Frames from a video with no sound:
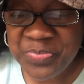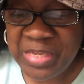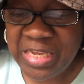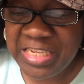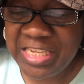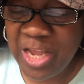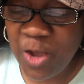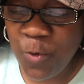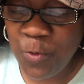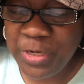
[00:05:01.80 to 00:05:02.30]

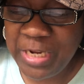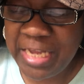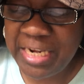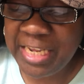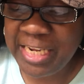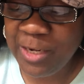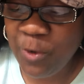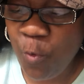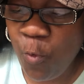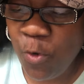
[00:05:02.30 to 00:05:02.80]
know
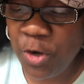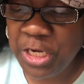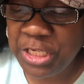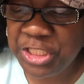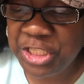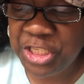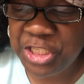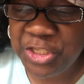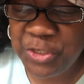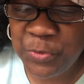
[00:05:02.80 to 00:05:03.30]
that in order
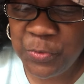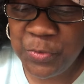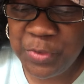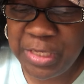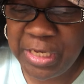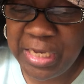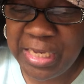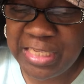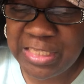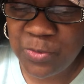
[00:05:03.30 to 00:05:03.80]
to do
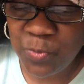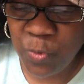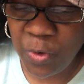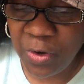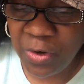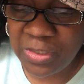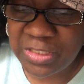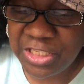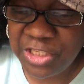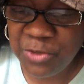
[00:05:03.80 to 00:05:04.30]
these
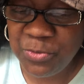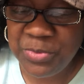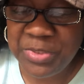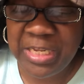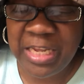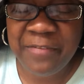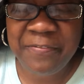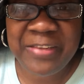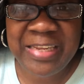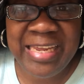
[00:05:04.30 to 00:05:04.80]
works, you
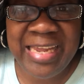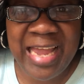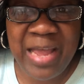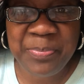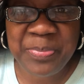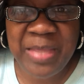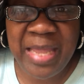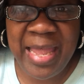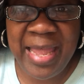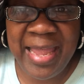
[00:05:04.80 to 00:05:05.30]
definitely
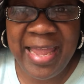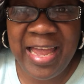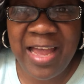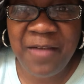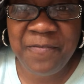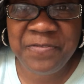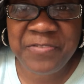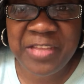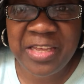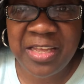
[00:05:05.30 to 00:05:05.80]
have to
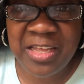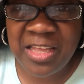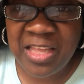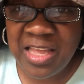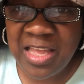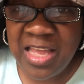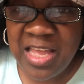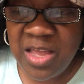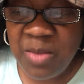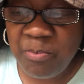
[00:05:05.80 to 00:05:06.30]
have the
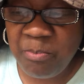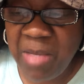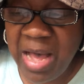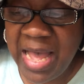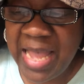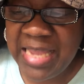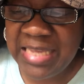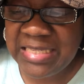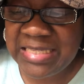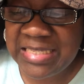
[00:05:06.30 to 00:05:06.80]

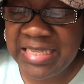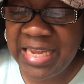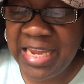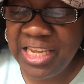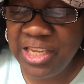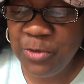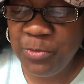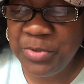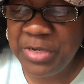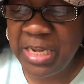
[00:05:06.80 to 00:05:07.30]

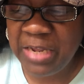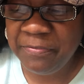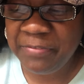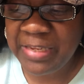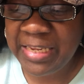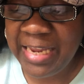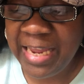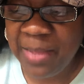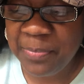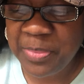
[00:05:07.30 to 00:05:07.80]
mindset. You
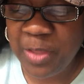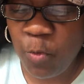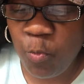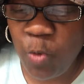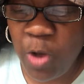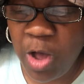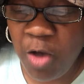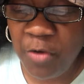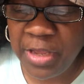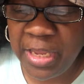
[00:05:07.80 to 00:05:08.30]
definitely have to
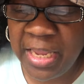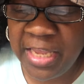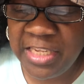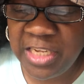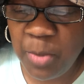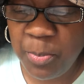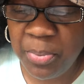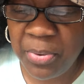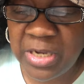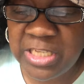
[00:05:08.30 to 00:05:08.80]
walk
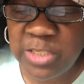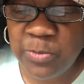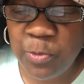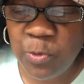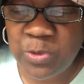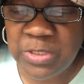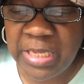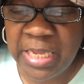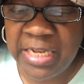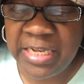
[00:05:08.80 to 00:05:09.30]
in the
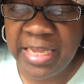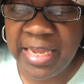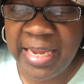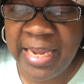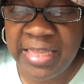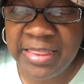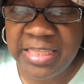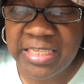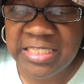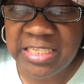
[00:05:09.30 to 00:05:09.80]
principles and
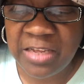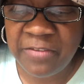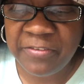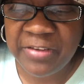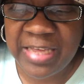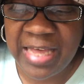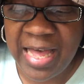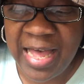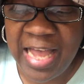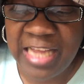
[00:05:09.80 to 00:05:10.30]
the ethics
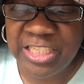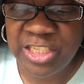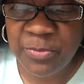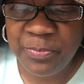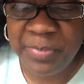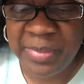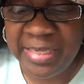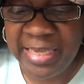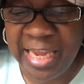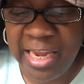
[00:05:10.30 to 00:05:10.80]
of God to
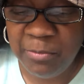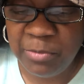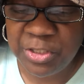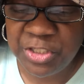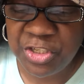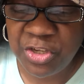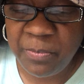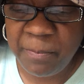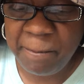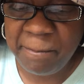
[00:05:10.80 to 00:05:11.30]
be able
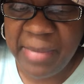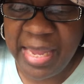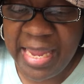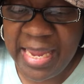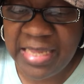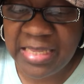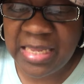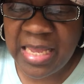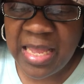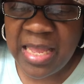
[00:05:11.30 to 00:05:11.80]
to
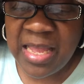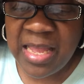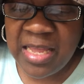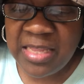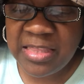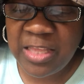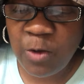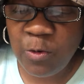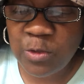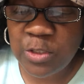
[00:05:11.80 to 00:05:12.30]
make
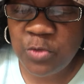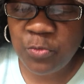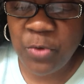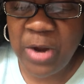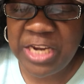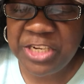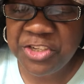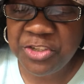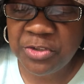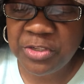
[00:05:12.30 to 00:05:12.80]
those
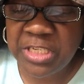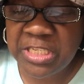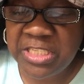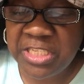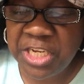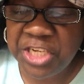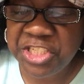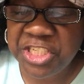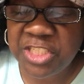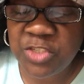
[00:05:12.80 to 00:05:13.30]
rational
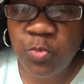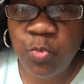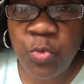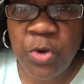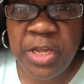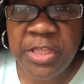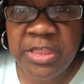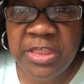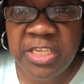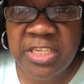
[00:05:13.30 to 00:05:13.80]
decisions
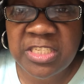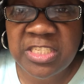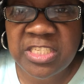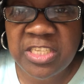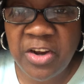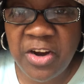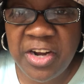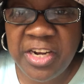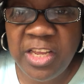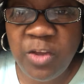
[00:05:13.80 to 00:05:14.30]
with
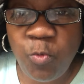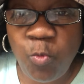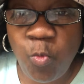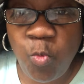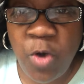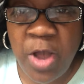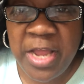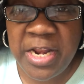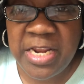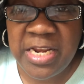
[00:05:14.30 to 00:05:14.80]

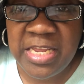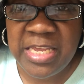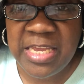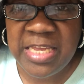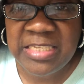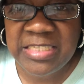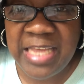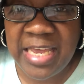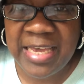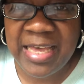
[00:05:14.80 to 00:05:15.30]
discerning what it
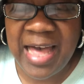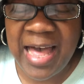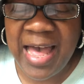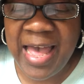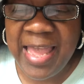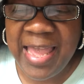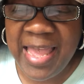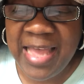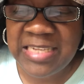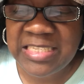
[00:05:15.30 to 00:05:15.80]
is that
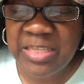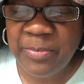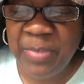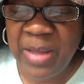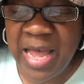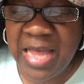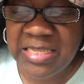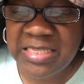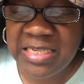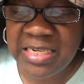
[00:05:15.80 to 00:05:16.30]
God has
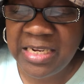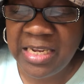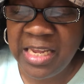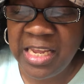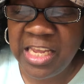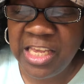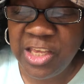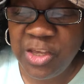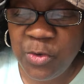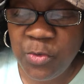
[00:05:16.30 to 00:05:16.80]
deposited
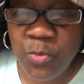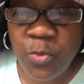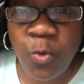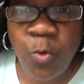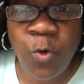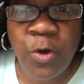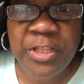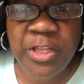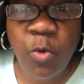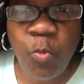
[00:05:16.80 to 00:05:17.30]
in you
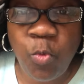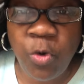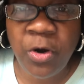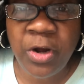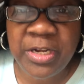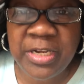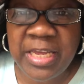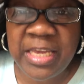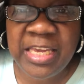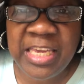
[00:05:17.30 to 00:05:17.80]
on the
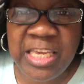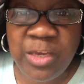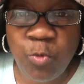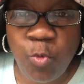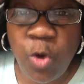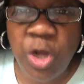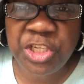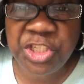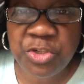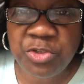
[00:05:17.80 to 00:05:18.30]
work that he
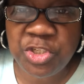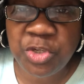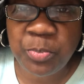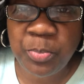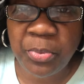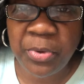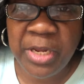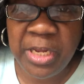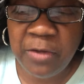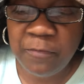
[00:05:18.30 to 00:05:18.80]
wants you to
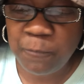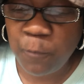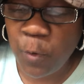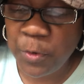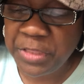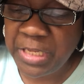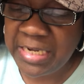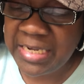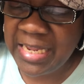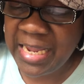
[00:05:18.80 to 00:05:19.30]
bring
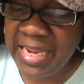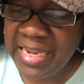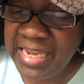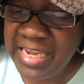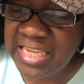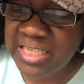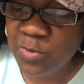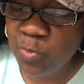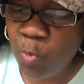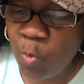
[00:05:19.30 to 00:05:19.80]
forth and that
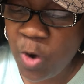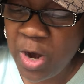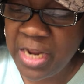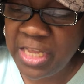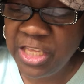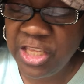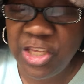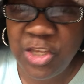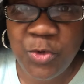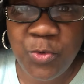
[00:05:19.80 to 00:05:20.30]
he is
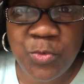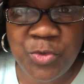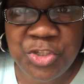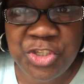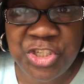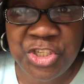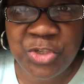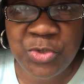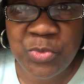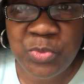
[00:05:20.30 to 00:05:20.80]
wanting you
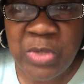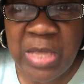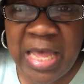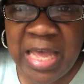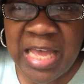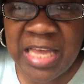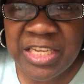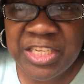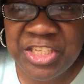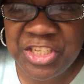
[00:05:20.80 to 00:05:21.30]
to
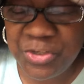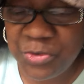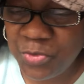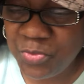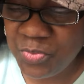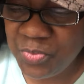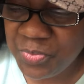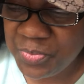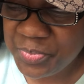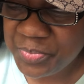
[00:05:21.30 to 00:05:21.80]
do.